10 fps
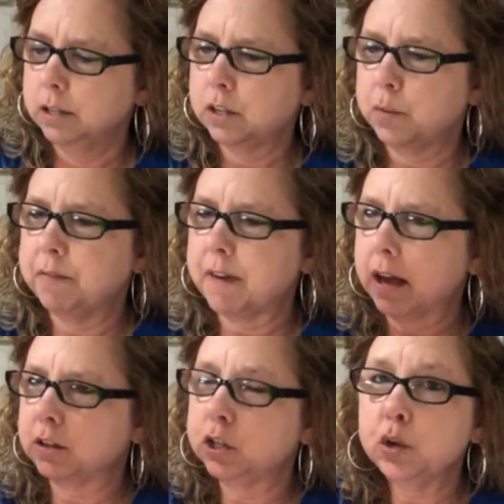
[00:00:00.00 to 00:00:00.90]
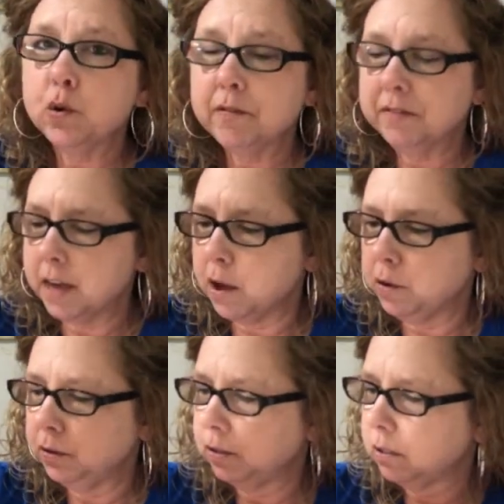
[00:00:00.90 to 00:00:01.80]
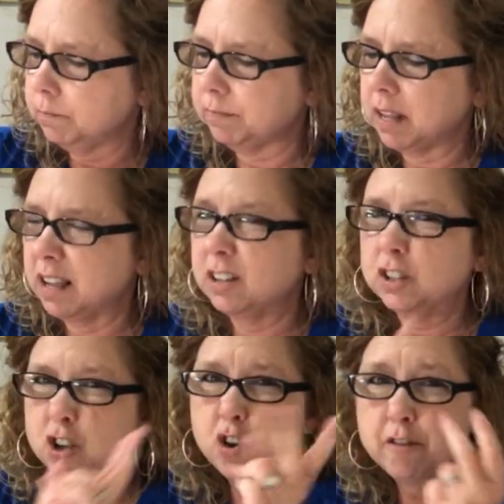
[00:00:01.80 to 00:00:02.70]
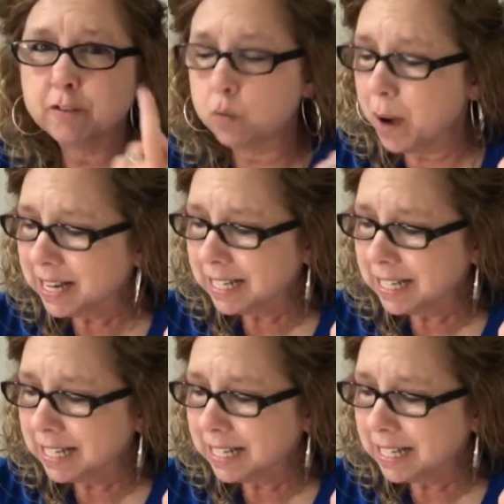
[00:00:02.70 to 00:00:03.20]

So we've got two of those, two for $1.